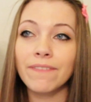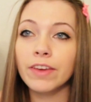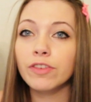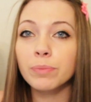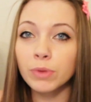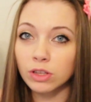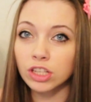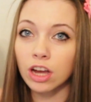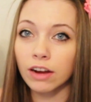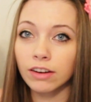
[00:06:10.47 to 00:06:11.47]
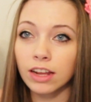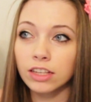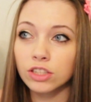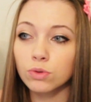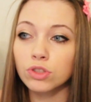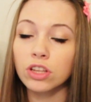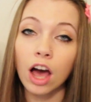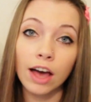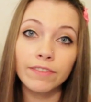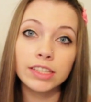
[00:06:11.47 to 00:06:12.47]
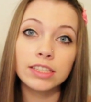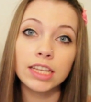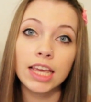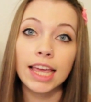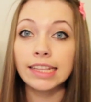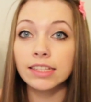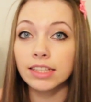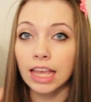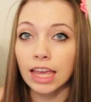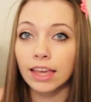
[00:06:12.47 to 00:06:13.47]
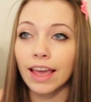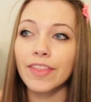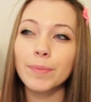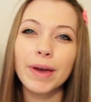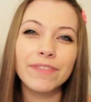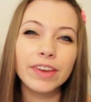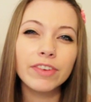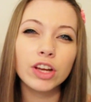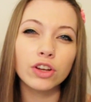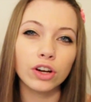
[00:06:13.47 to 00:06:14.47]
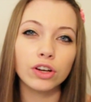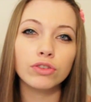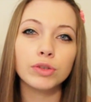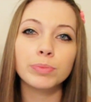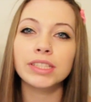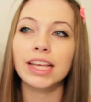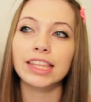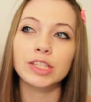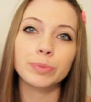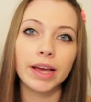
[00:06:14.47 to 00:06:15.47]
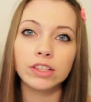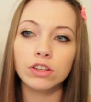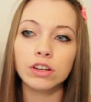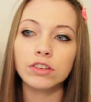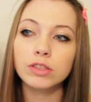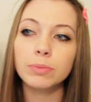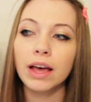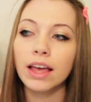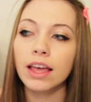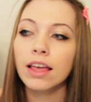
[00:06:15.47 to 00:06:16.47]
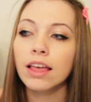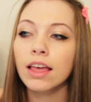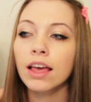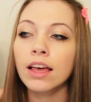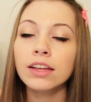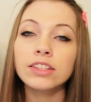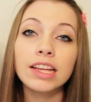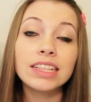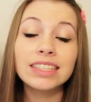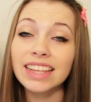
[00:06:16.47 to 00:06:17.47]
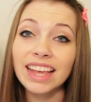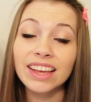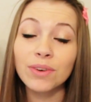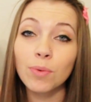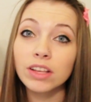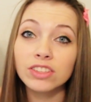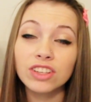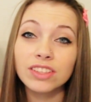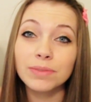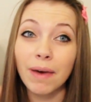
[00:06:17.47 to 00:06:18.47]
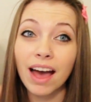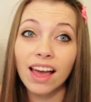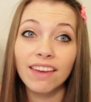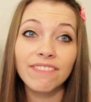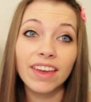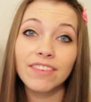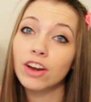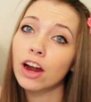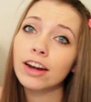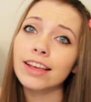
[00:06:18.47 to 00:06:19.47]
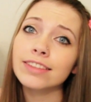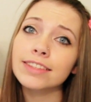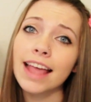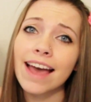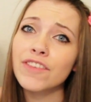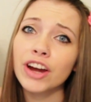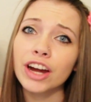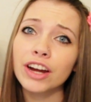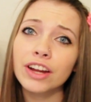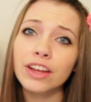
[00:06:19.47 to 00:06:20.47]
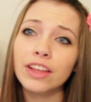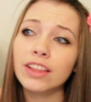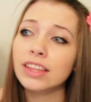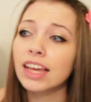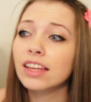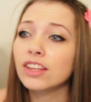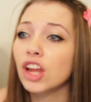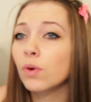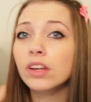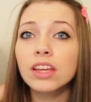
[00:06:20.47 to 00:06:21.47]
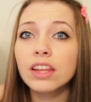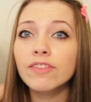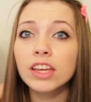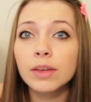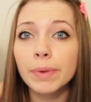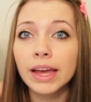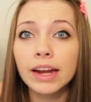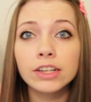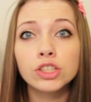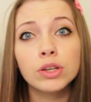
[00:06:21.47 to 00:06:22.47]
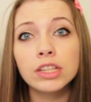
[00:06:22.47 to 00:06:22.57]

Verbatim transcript: My favorite music artist was obviously NSYNC, and then my favorite girl group was like the Spice Girls, but NSYNC was just my favorite artist ever. Like no one can even compare to